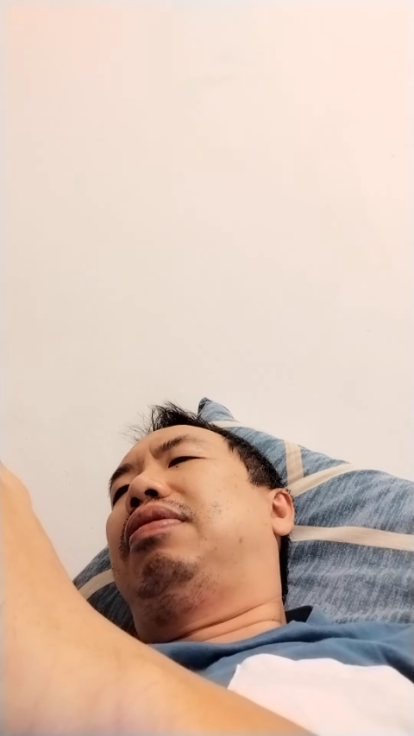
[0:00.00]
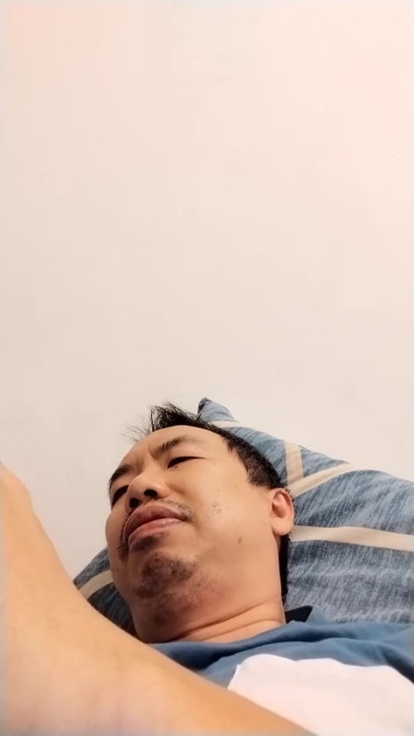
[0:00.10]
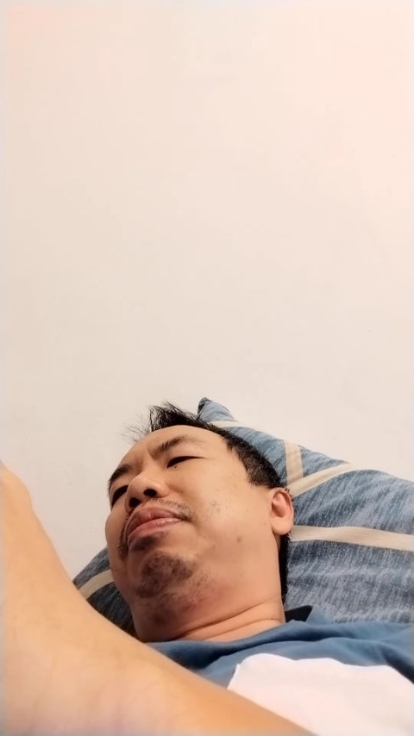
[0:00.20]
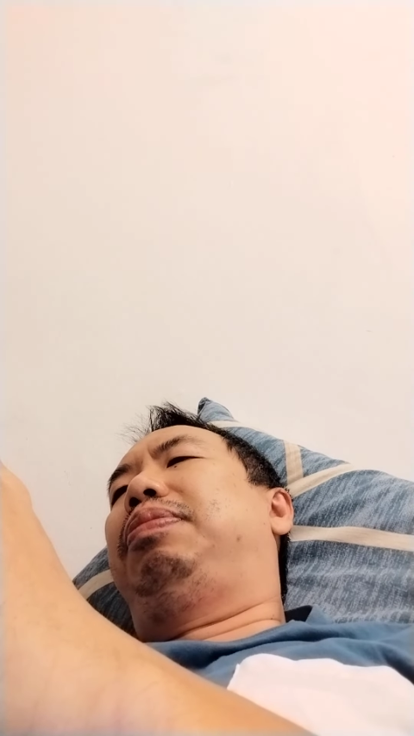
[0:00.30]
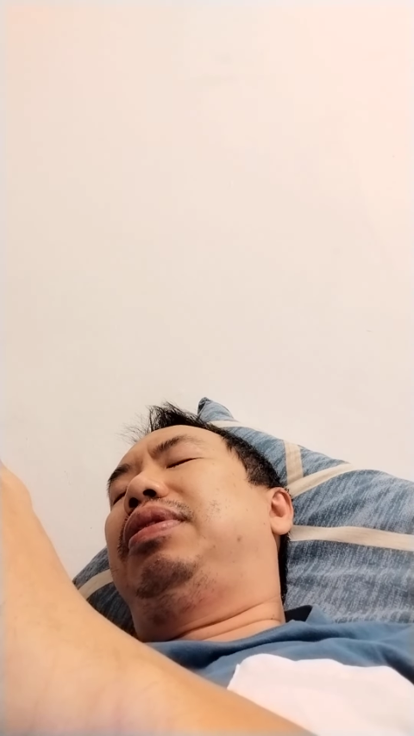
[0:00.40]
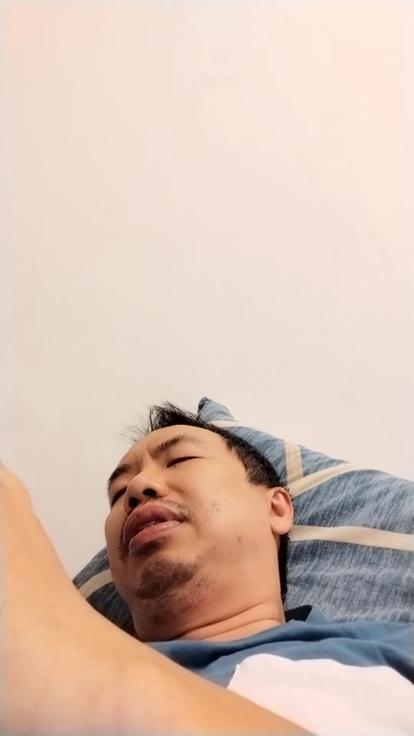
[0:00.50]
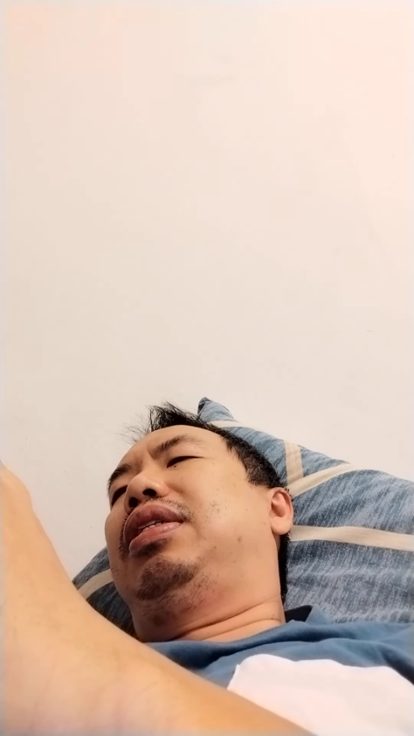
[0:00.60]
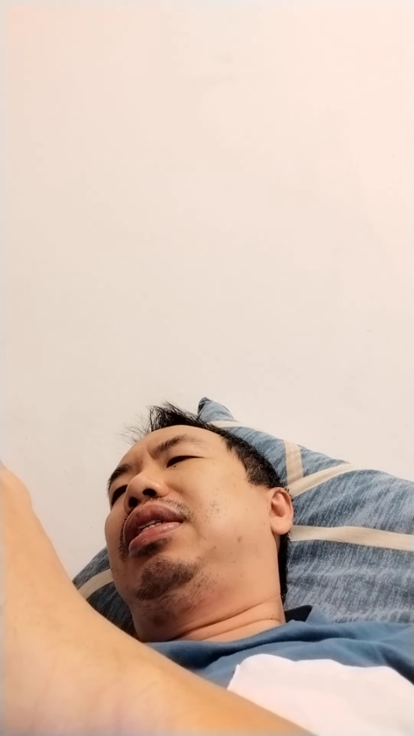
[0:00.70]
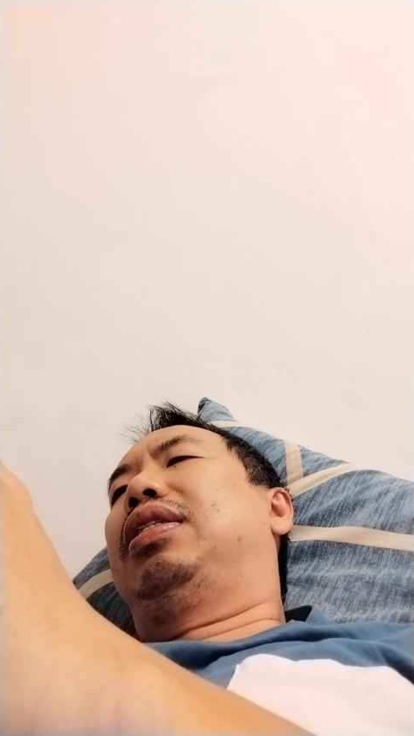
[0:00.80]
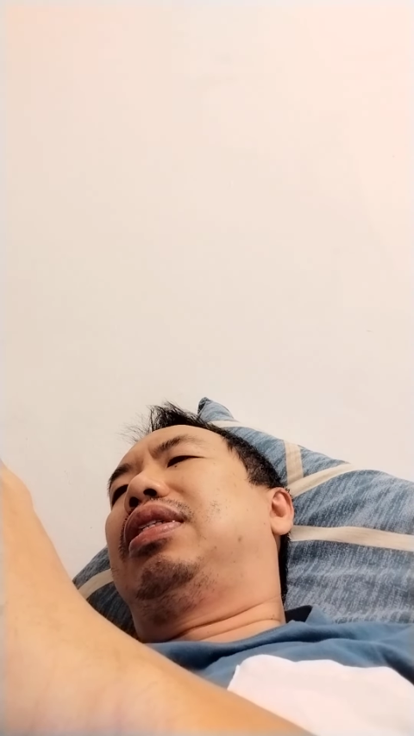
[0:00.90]
of the
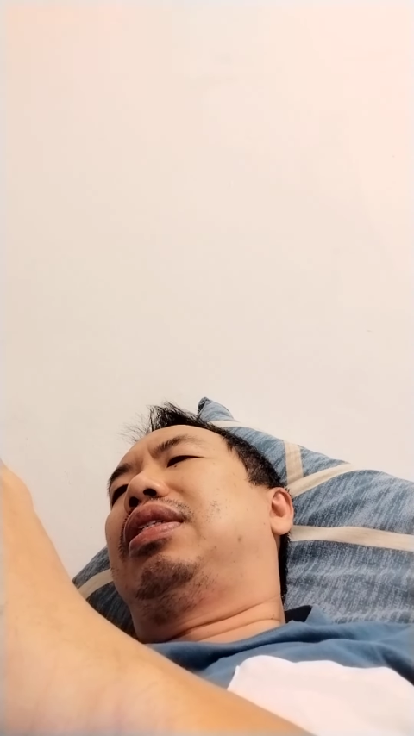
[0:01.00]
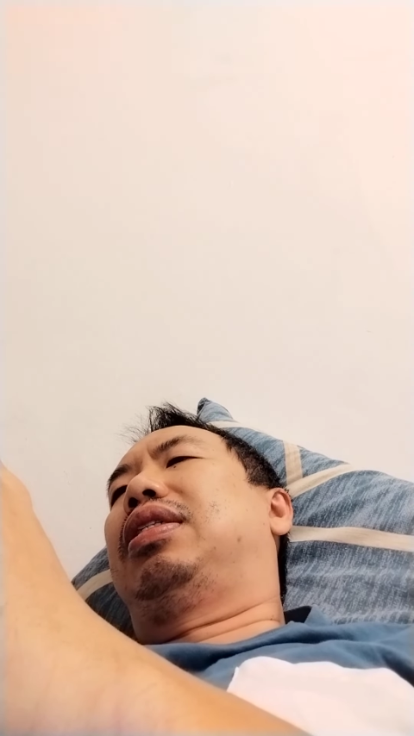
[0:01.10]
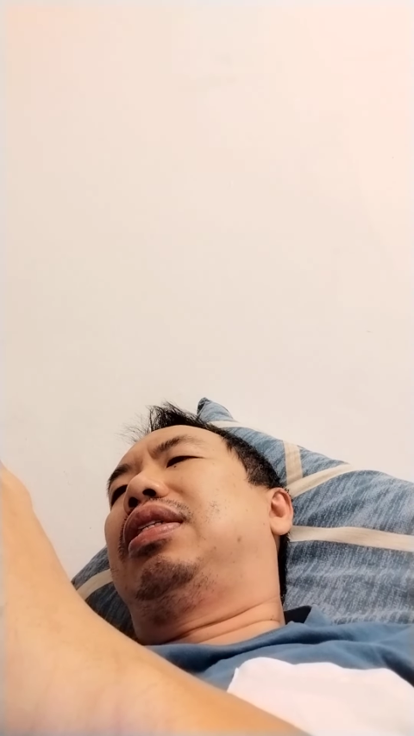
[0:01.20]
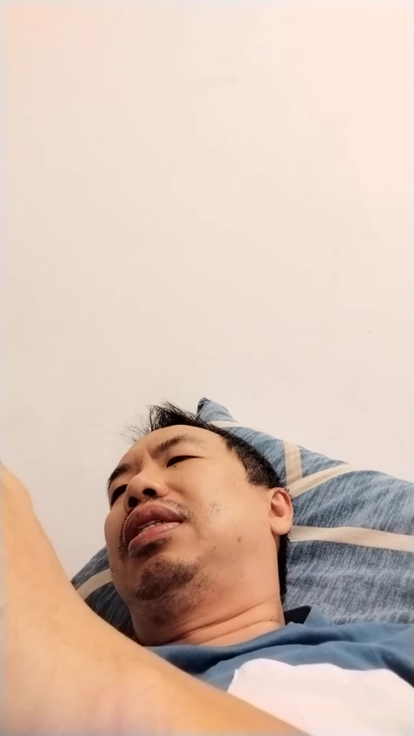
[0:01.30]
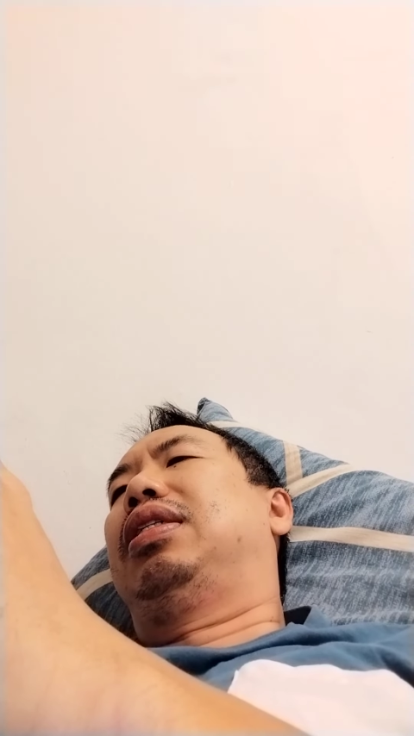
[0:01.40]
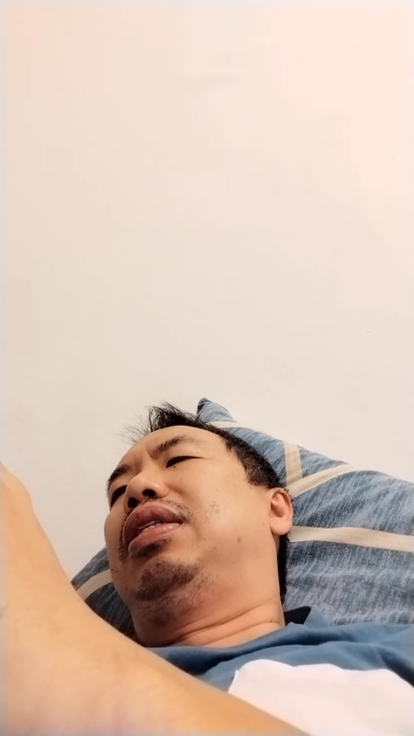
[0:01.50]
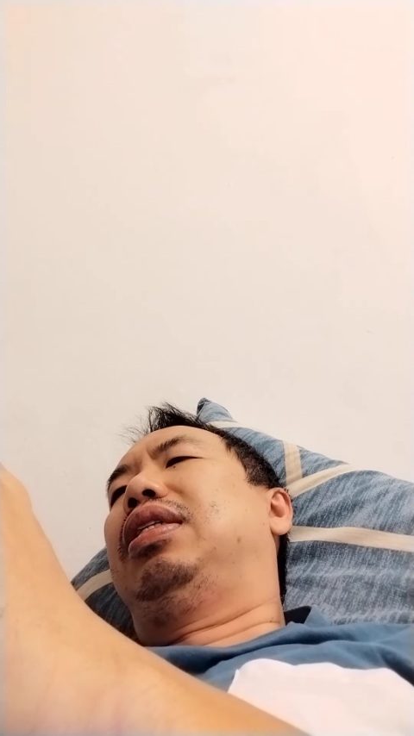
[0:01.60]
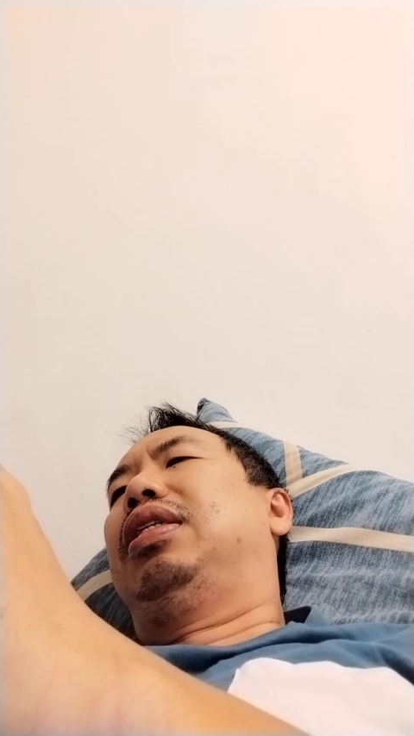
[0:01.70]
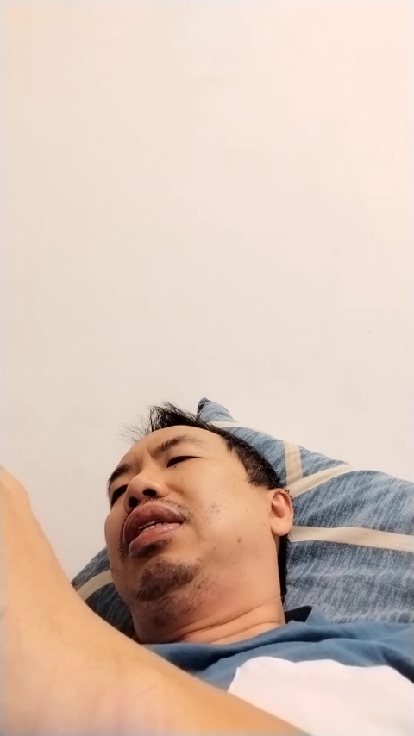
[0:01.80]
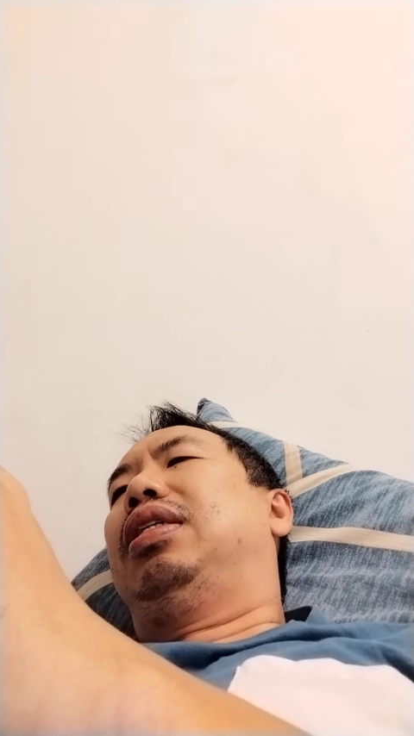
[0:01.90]
buildings.
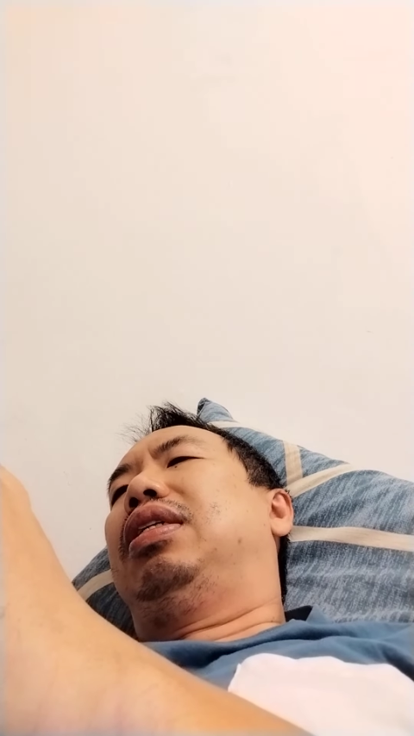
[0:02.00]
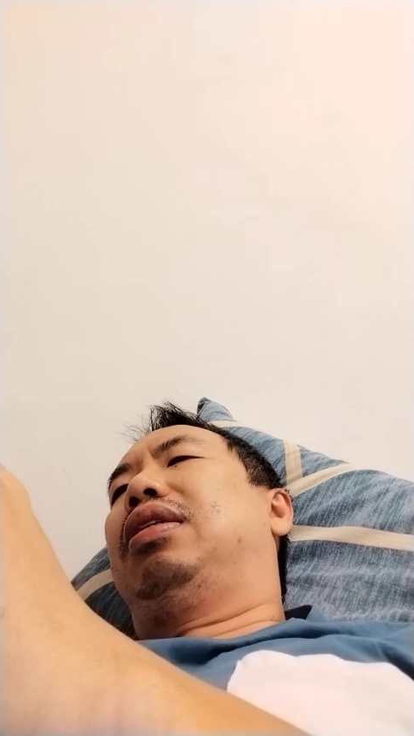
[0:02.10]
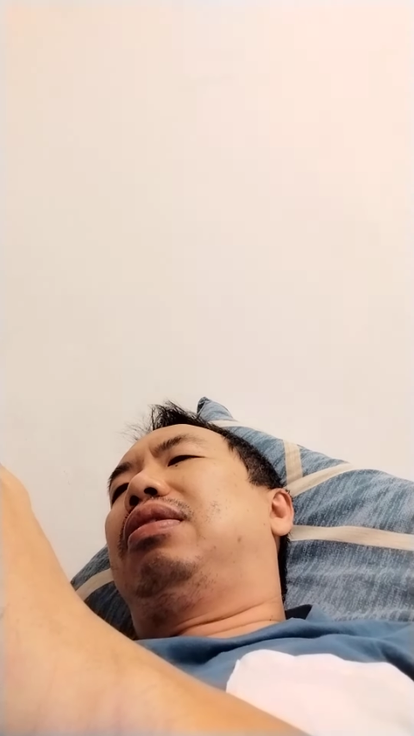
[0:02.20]
The